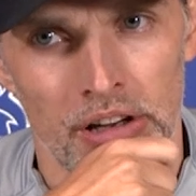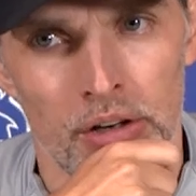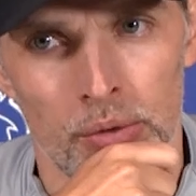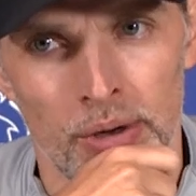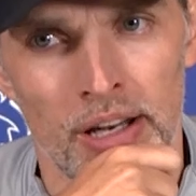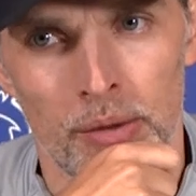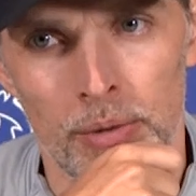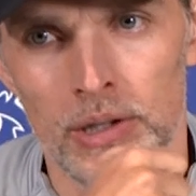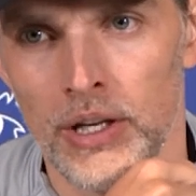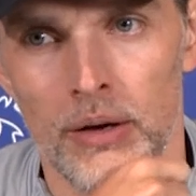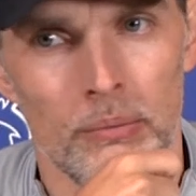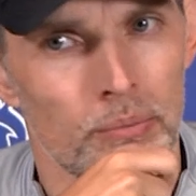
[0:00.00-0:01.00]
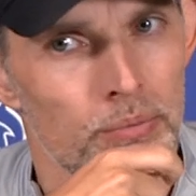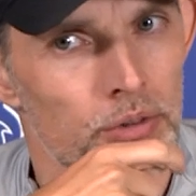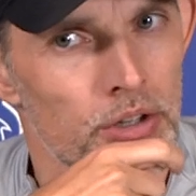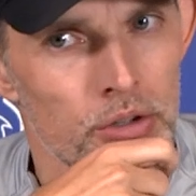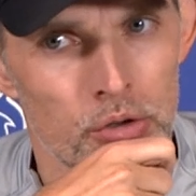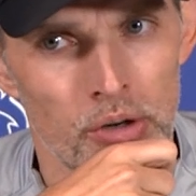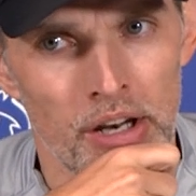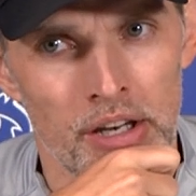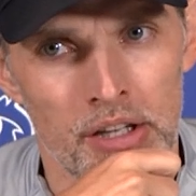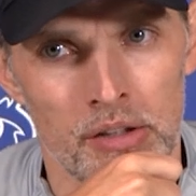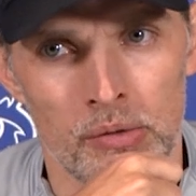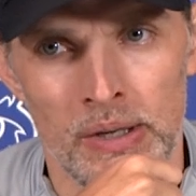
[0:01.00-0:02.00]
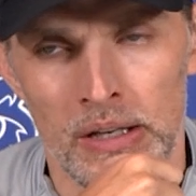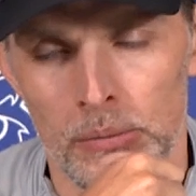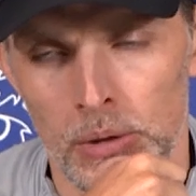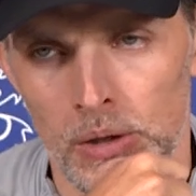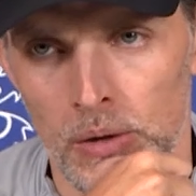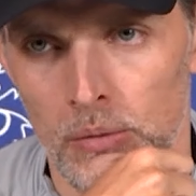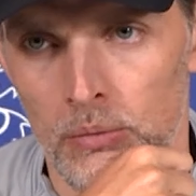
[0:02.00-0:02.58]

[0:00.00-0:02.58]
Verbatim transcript: They're available, yeah. And training and available.